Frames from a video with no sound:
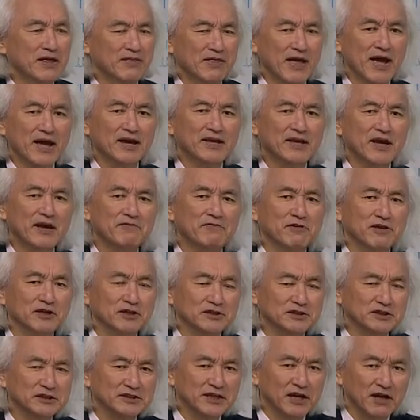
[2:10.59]
That gave
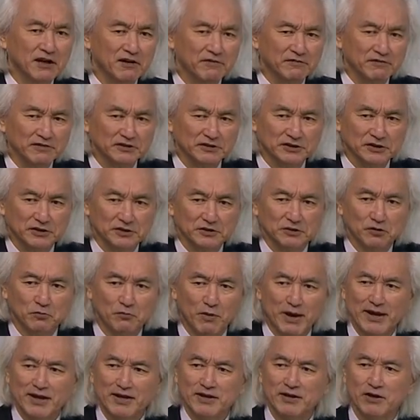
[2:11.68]
us television,
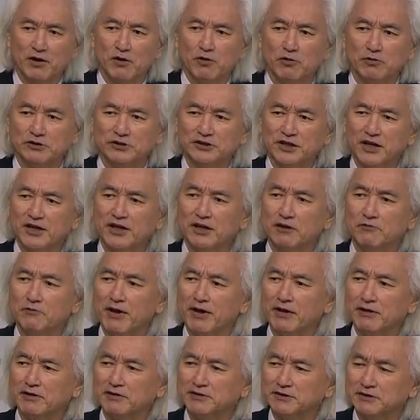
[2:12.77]
radio,
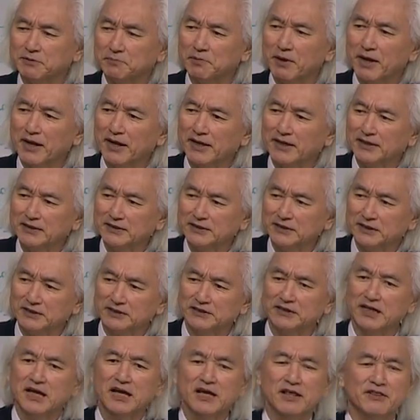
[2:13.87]
generators,
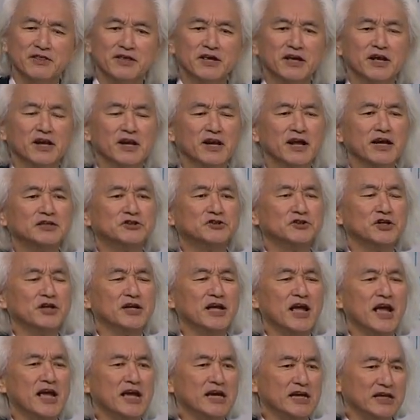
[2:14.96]
appliances, the electric
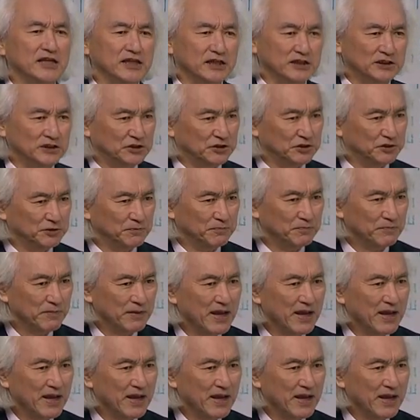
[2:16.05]
age.